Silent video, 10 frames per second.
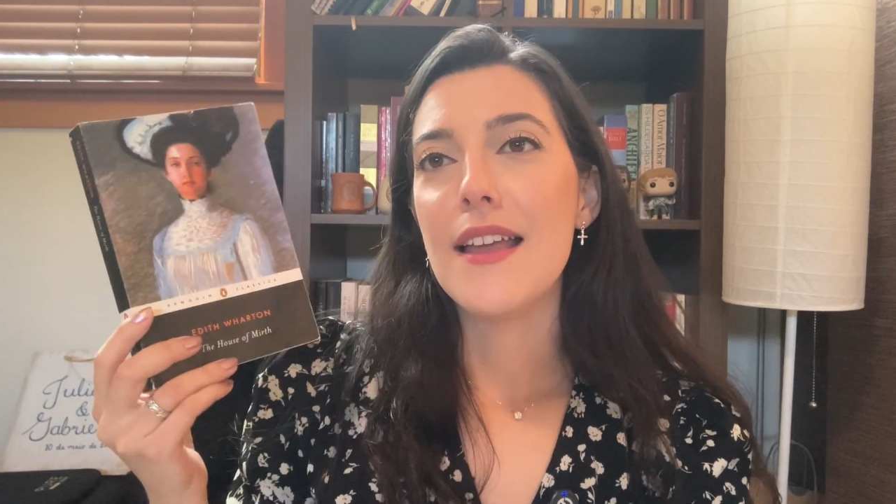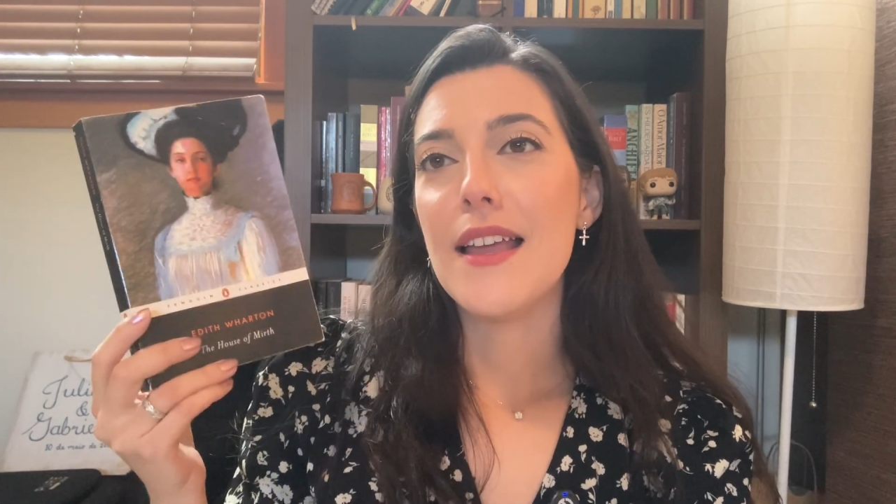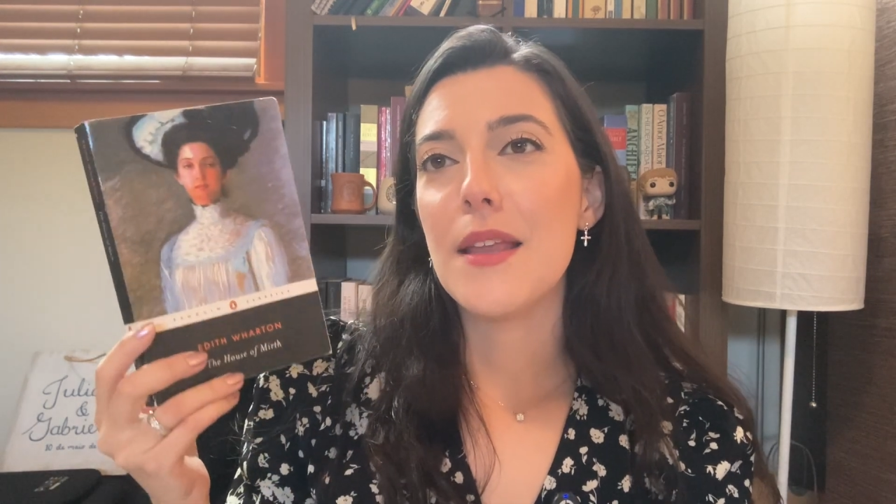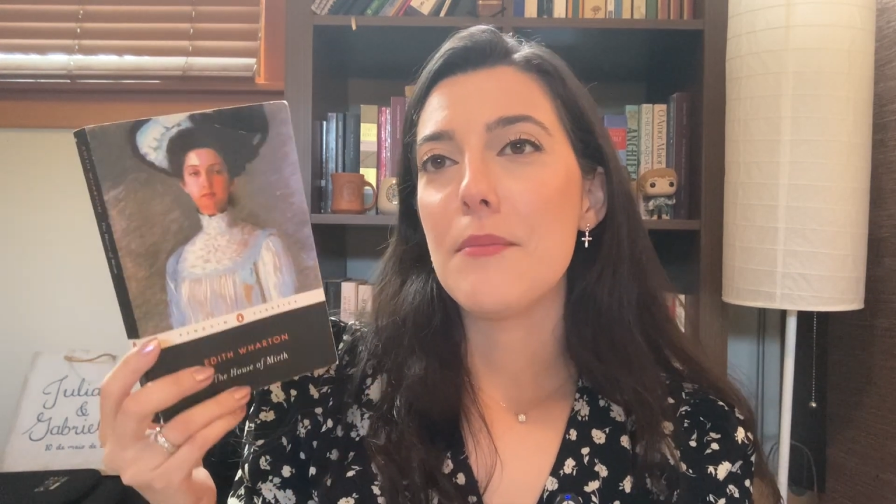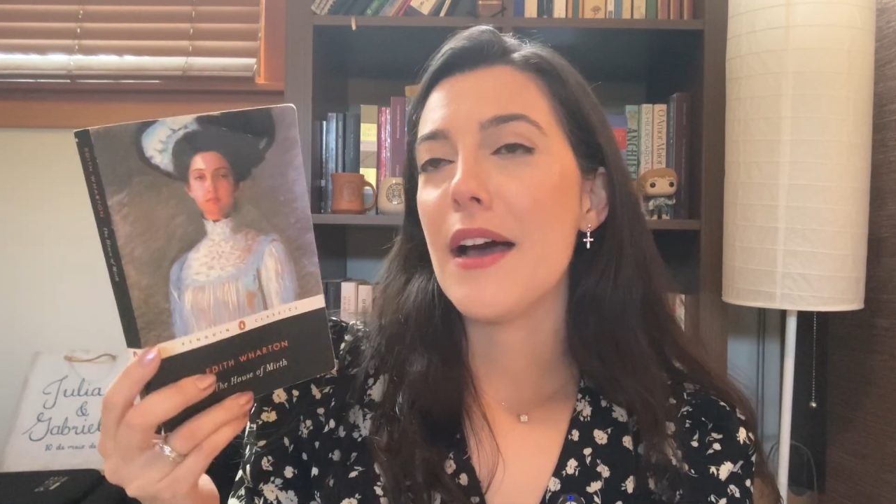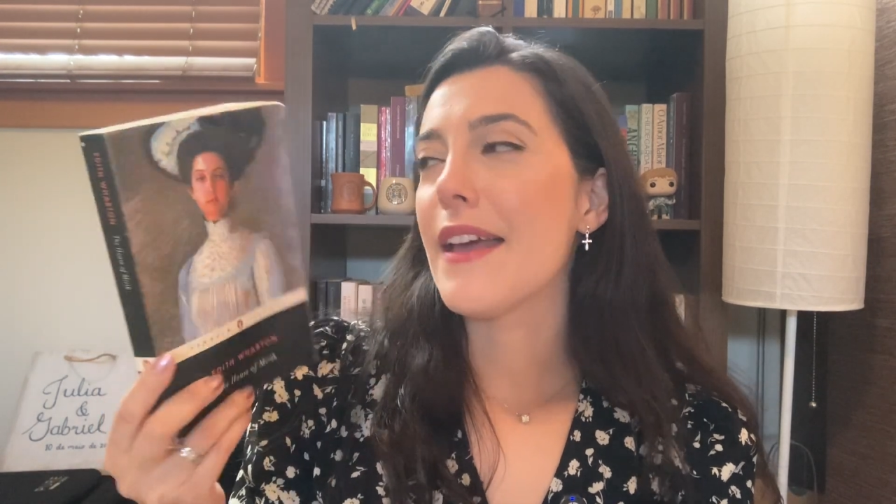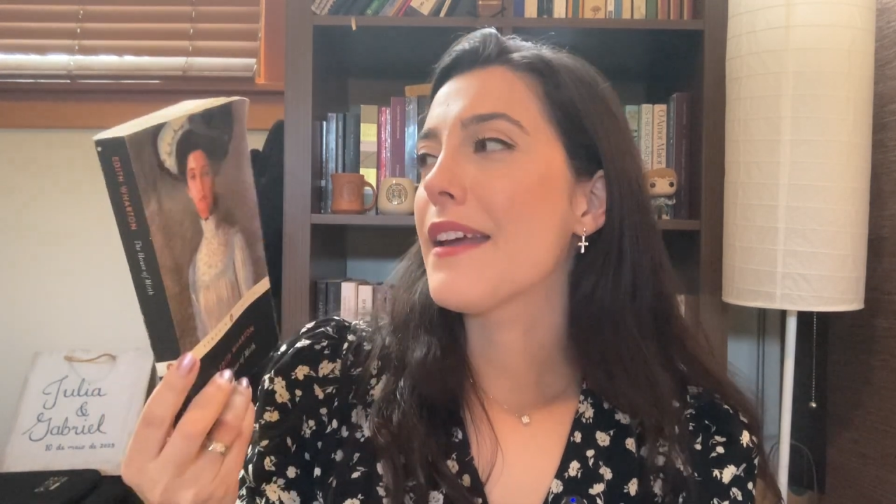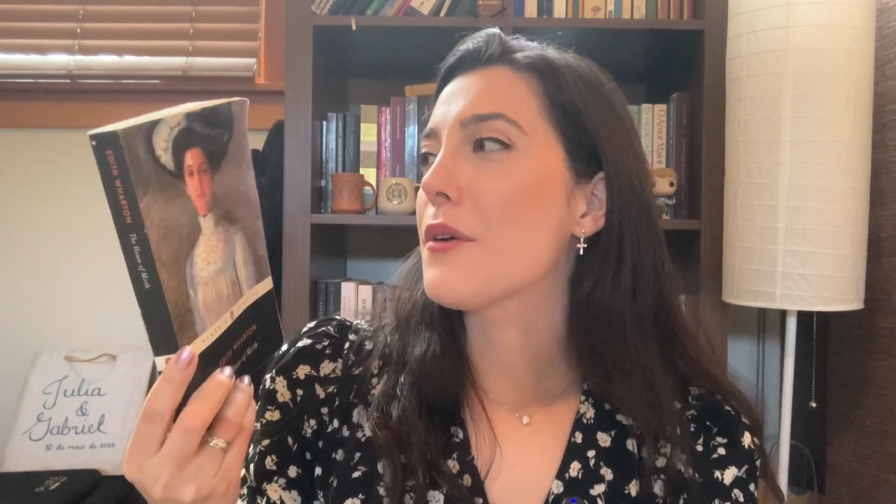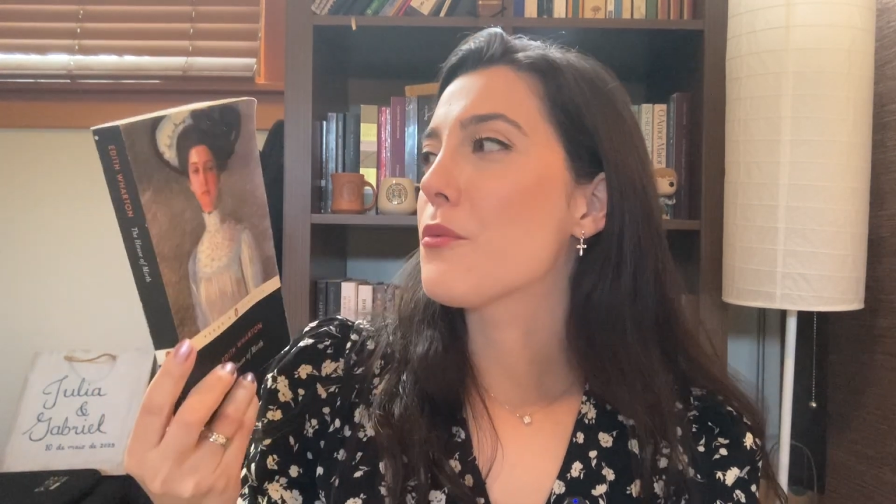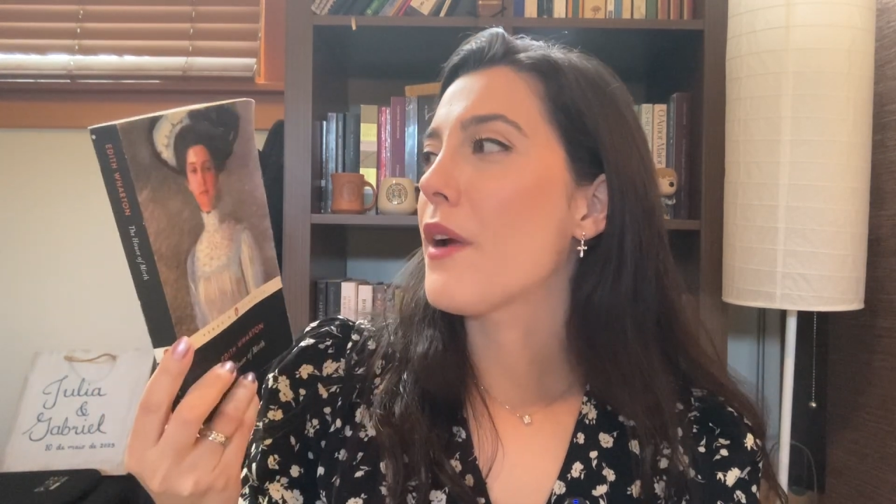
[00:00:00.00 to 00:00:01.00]
in my
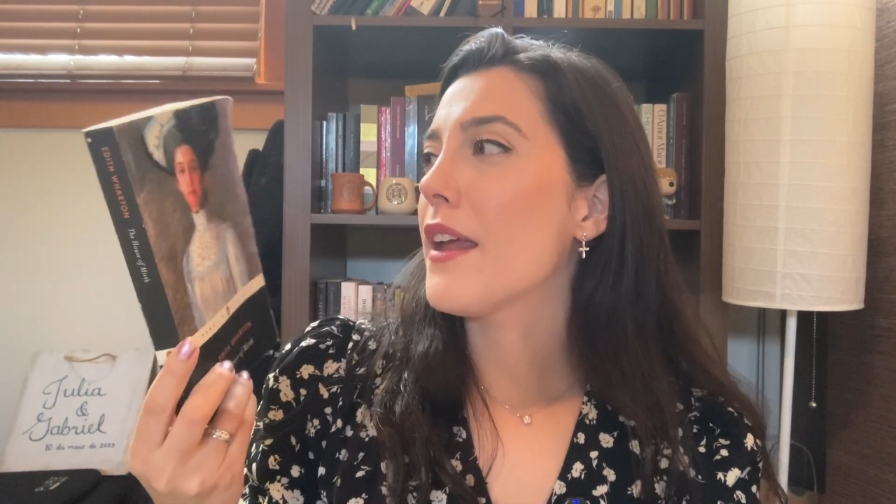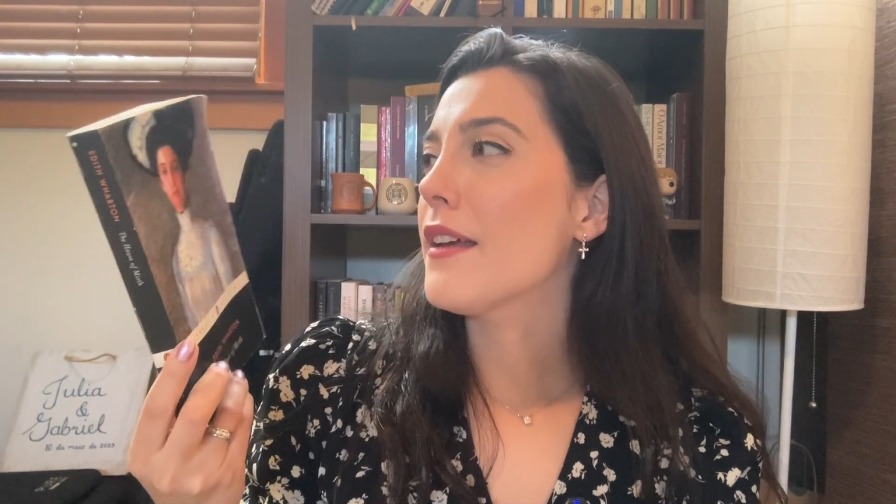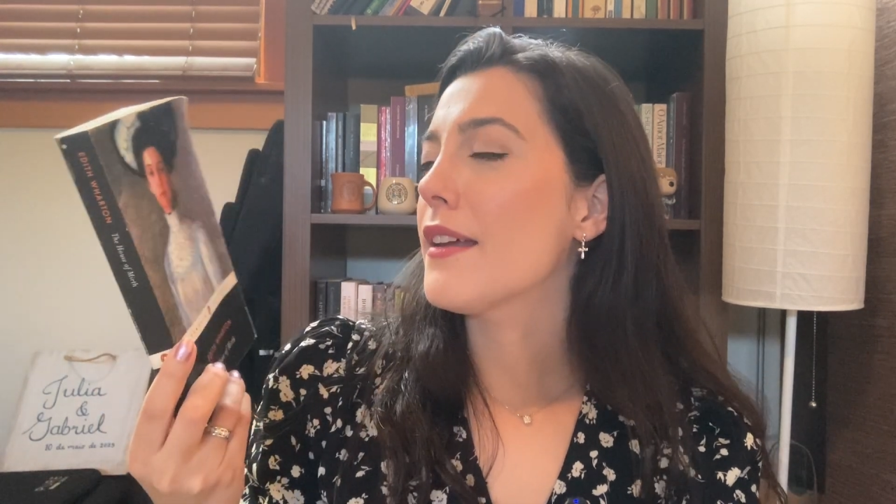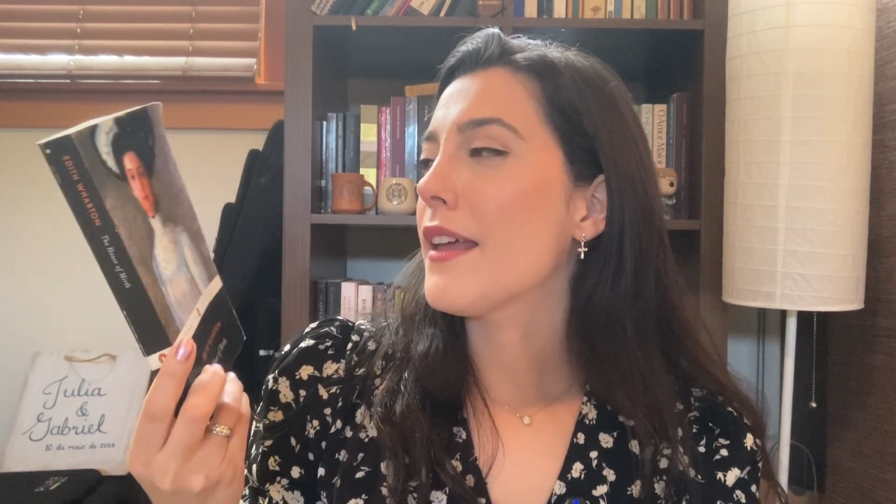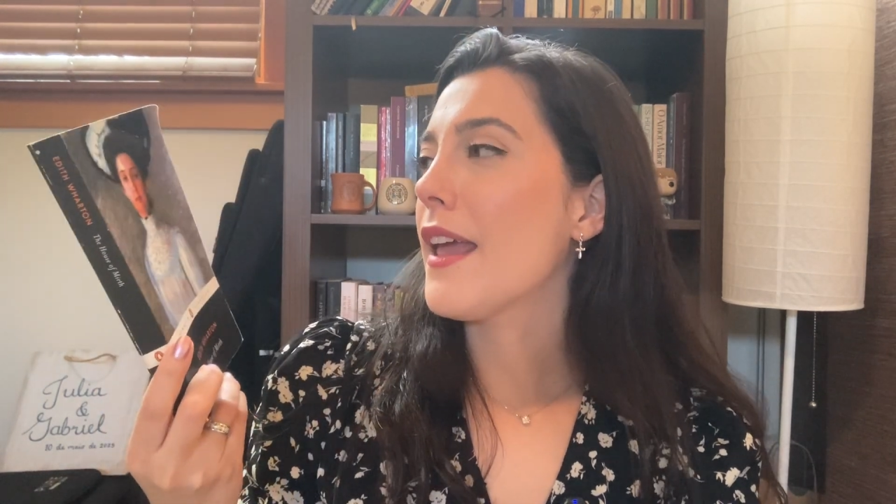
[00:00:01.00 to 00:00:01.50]
rank.